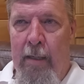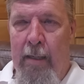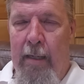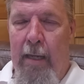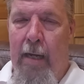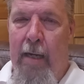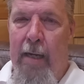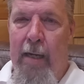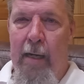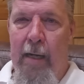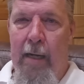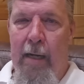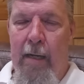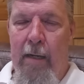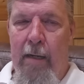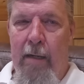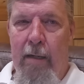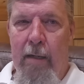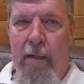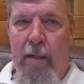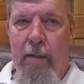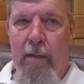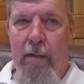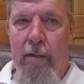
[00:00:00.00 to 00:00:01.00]
Getting
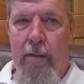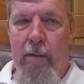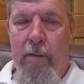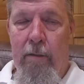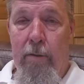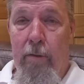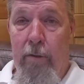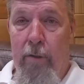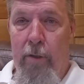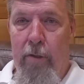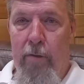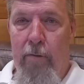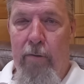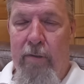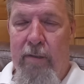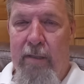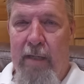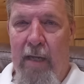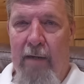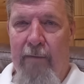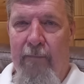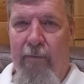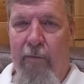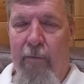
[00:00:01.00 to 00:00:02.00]
any
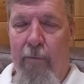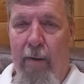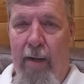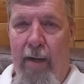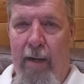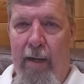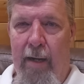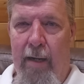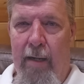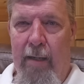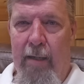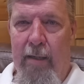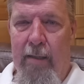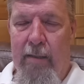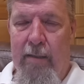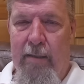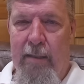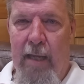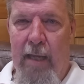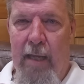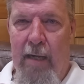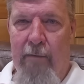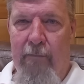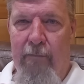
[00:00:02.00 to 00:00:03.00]
news out of Iran is
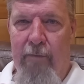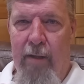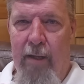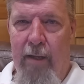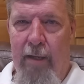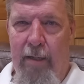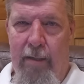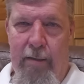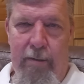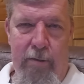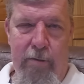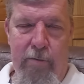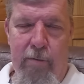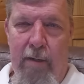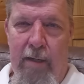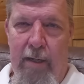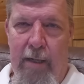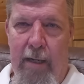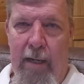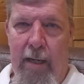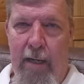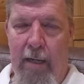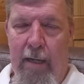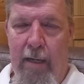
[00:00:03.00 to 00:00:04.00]
kind of like trying
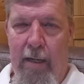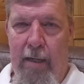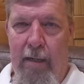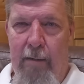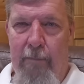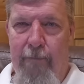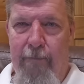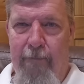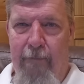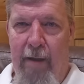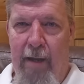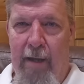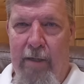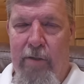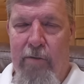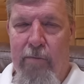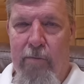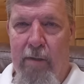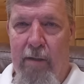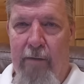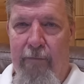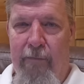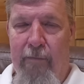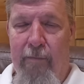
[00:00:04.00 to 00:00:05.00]
to get any
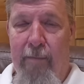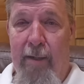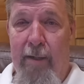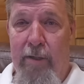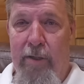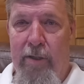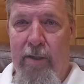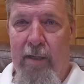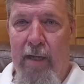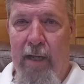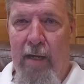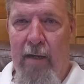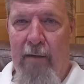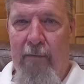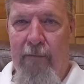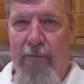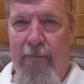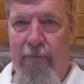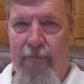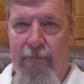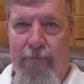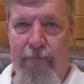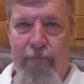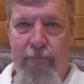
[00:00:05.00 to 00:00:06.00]
factual information out
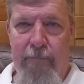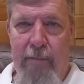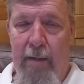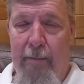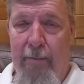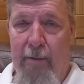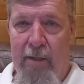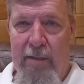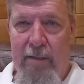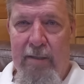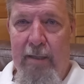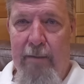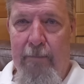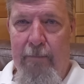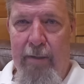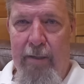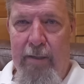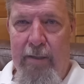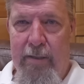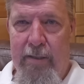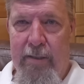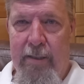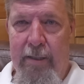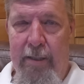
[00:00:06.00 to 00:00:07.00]
of
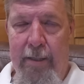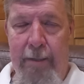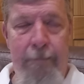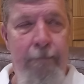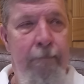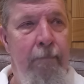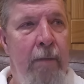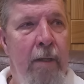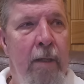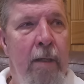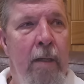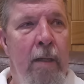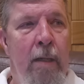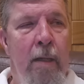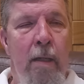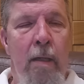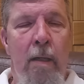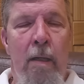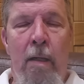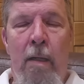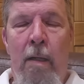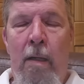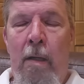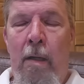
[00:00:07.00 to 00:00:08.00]
MSNBC.
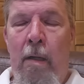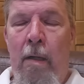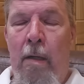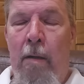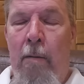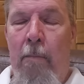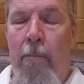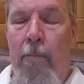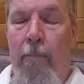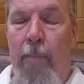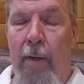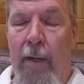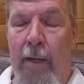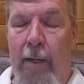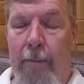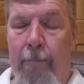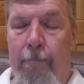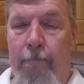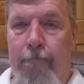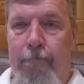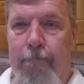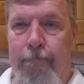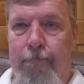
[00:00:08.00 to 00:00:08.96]
But